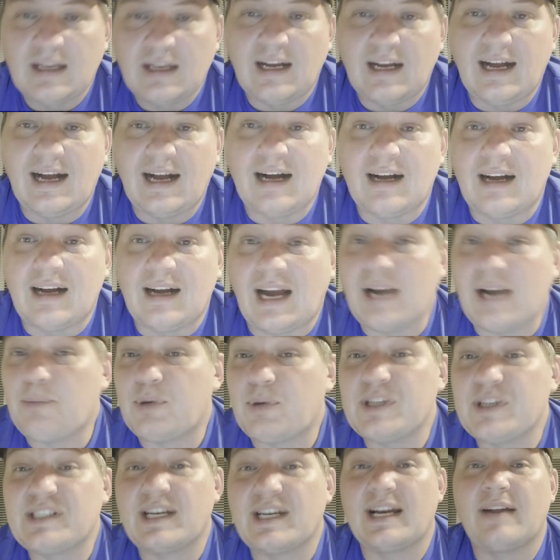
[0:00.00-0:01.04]
I
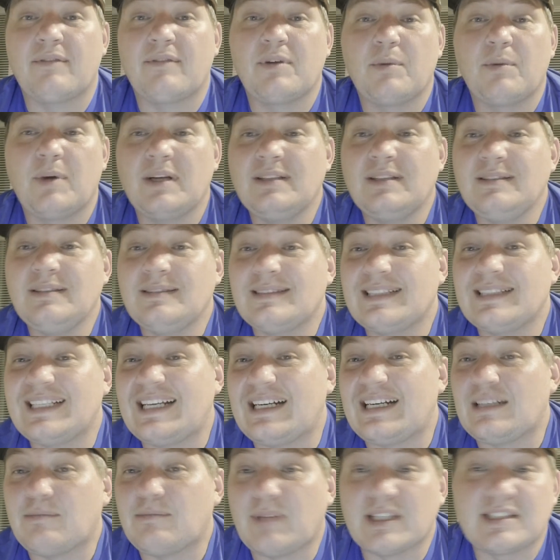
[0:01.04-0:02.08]
appreciate everyone,
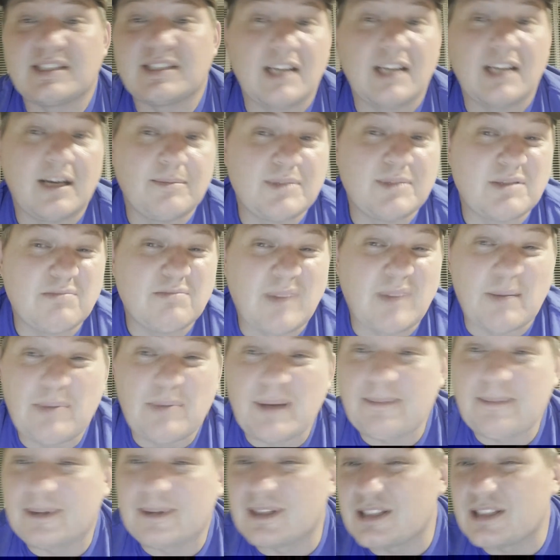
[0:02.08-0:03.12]
my subs, my
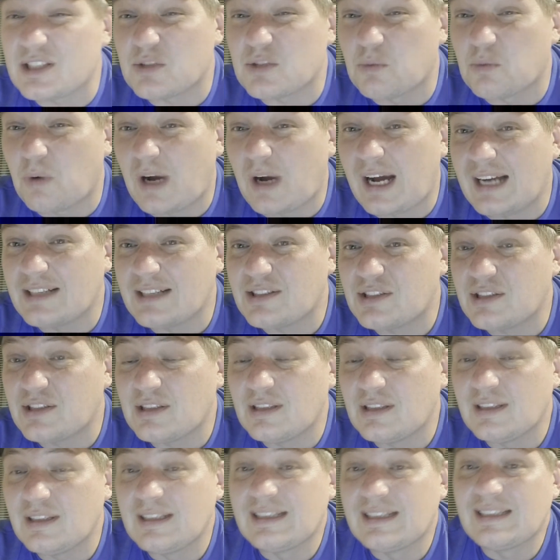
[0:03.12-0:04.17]
people that just watch,
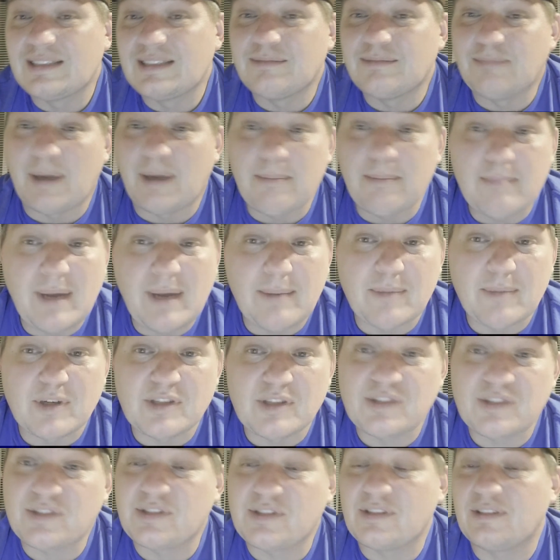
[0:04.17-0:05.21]
my
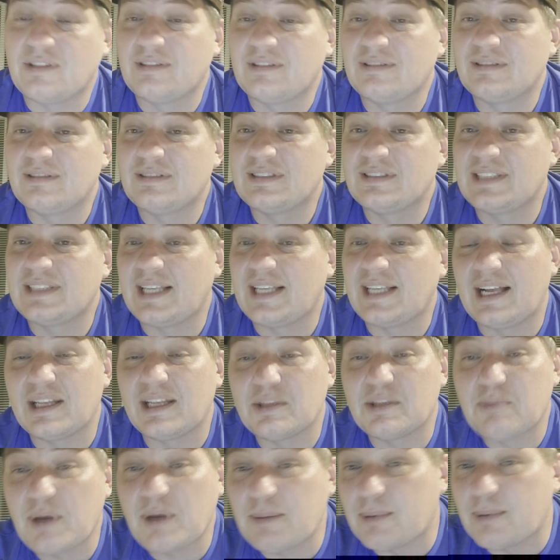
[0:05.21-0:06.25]
members,
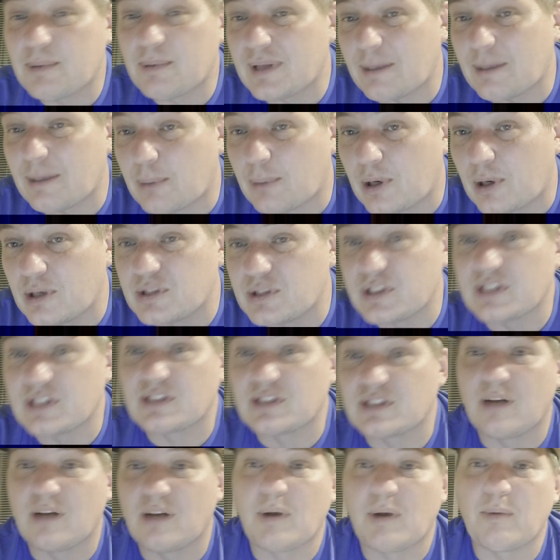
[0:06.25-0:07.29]
the people that
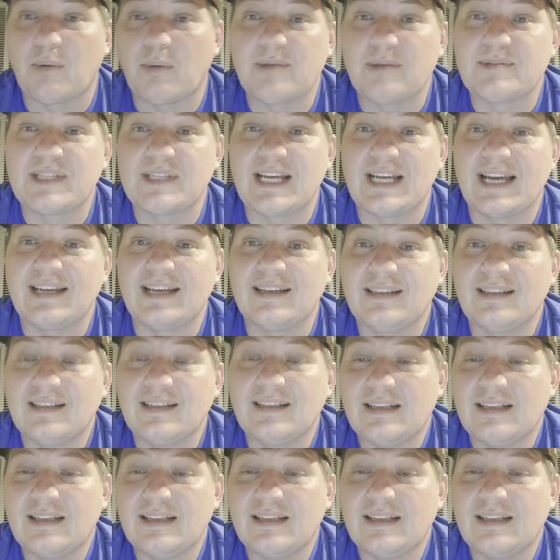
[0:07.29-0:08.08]
purchased on my website.